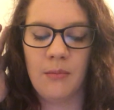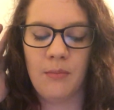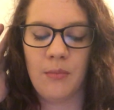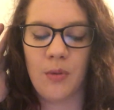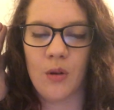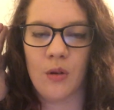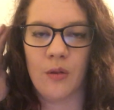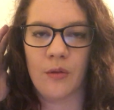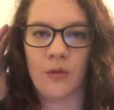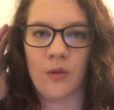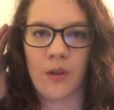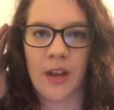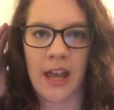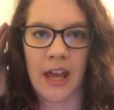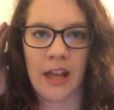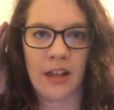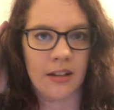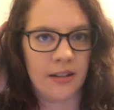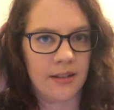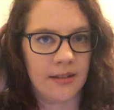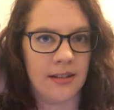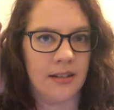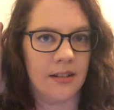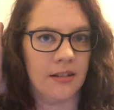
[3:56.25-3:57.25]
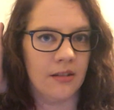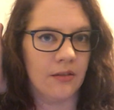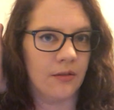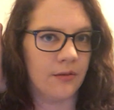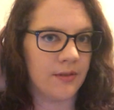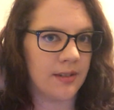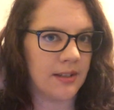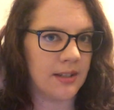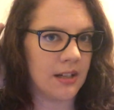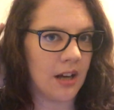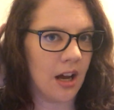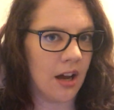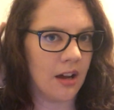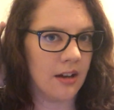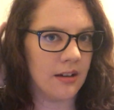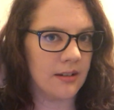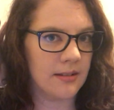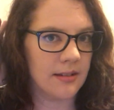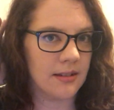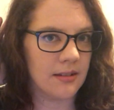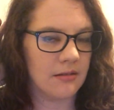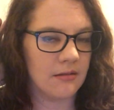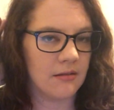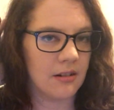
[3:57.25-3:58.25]
beautiful galaxy of
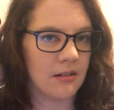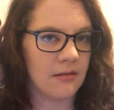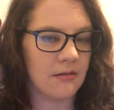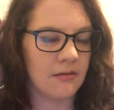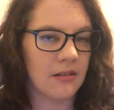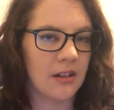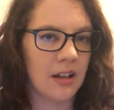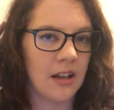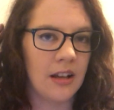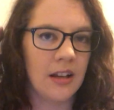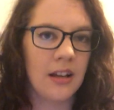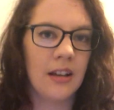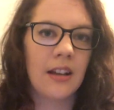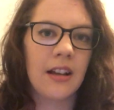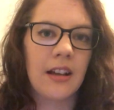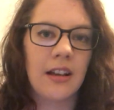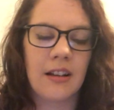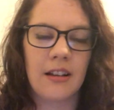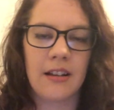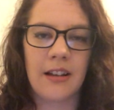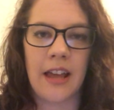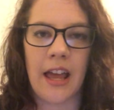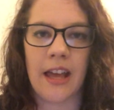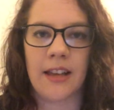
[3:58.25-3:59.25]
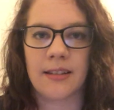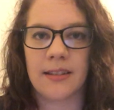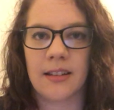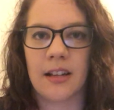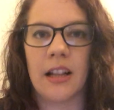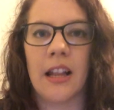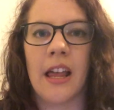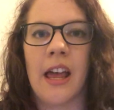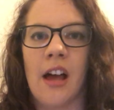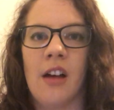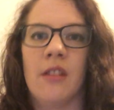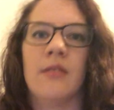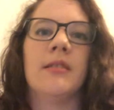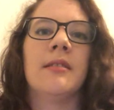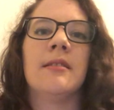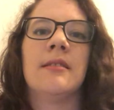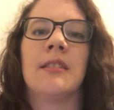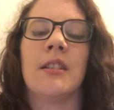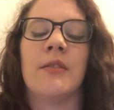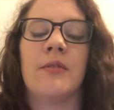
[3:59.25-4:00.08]
stars and gas clouds and